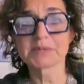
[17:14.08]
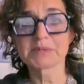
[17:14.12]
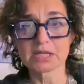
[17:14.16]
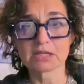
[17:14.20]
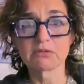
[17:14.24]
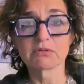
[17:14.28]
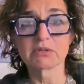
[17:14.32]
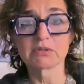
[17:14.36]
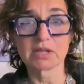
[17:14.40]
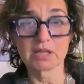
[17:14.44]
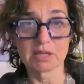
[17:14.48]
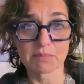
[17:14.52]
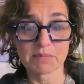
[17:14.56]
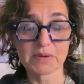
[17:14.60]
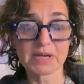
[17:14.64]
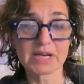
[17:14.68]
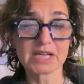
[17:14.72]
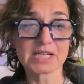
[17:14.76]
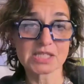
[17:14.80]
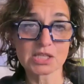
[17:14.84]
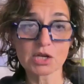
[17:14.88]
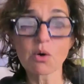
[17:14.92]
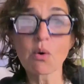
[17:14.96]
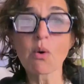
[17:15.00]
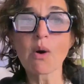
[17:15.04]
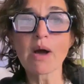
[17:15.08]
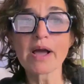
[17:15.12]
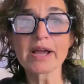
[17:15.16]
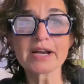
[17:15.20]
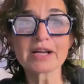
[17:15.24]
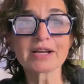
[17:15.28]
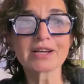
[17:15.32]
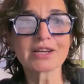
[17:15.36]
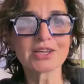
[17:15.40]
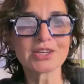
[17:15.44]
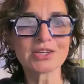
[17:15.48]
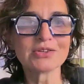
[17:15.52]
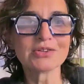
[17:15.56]
Absolutely, but it's
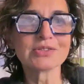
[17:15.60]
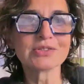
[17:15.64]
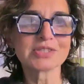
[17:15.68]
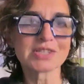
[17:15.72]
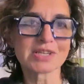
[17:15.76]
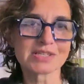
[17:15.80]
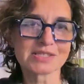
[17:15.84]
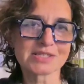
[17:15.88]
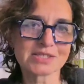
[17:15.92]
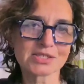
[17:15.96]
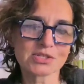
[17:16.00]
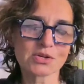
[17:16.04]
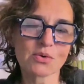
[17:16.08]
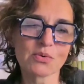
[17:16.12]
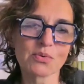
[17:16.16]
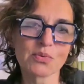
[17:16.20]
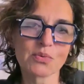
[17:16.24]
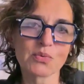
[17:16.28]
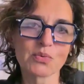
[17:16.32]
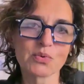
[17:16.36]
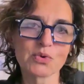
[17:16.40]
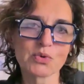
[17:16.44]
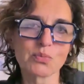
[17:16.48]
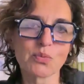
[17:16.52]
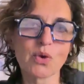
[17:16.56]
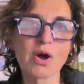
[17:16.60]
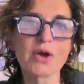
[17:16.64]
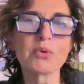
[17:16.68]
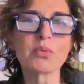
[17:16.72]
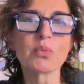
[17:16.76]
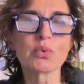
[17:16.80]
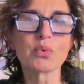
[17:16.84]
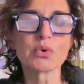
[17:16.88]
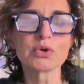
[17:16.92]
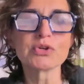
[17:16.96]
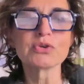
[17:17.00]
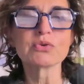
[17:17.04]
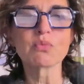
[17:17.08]
quite acute, and so
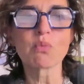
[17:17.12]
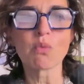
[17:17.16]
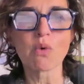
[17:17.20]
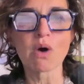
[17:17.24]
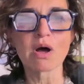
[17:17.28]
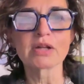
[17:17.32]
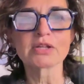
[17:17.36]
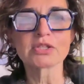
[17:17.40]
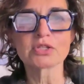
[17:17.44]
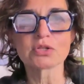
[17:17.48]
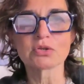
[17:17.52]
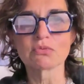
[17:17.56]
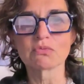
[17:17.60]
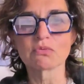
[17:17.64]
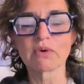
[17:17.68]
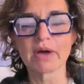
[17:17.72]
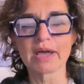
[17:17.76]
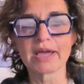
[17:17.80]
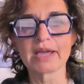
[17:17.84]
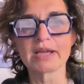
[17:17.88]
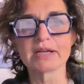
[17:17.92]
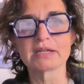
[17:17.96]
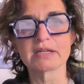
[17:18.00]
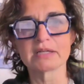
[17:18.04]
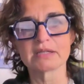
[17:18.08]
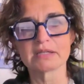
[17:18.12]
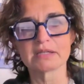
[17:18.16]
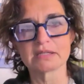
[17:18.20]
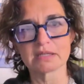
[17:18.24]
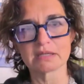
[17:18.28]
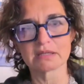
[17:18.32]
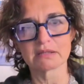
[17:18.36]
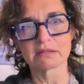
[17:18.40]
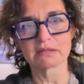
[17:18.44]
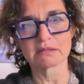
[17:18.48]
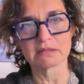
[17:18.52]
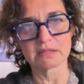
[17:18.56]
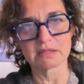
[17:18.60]
one wouldn't want to wait
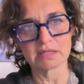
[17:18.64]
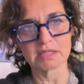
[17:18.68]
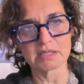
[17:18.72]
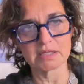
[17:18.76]
until